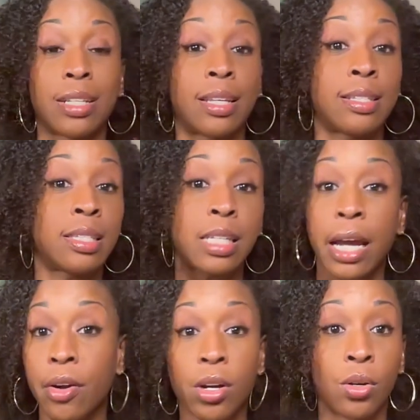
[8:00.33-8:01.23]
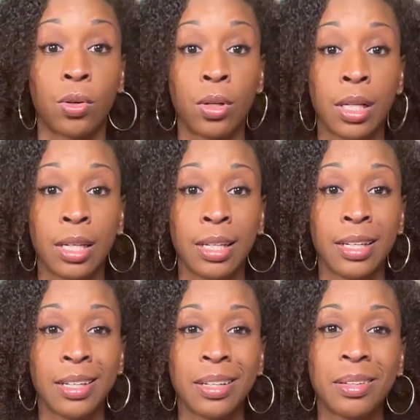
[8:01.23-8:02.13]
as hysterical
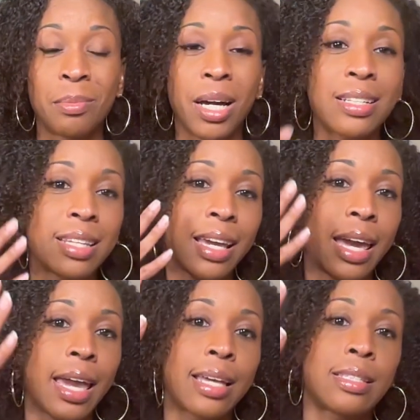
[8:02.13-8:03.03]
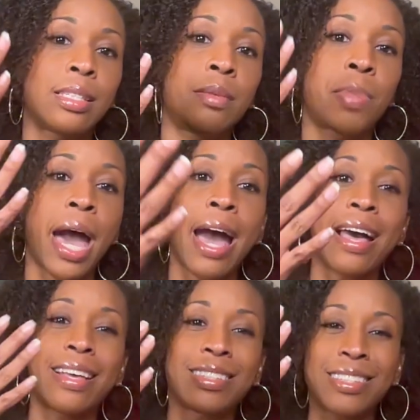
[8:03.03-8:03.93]
because they can't see
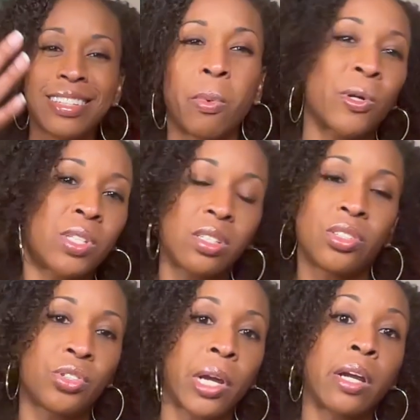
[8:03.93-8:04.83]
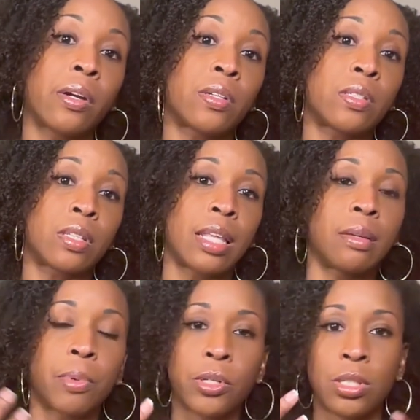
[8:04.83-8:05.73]
past the person's triggers and the
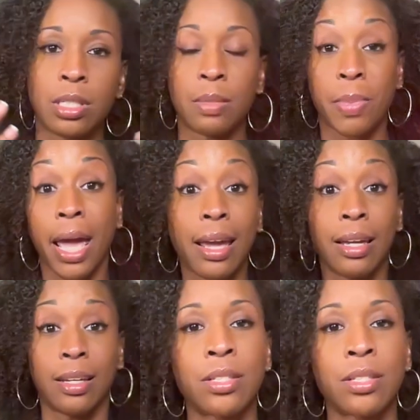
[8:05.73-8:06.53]
person's pain.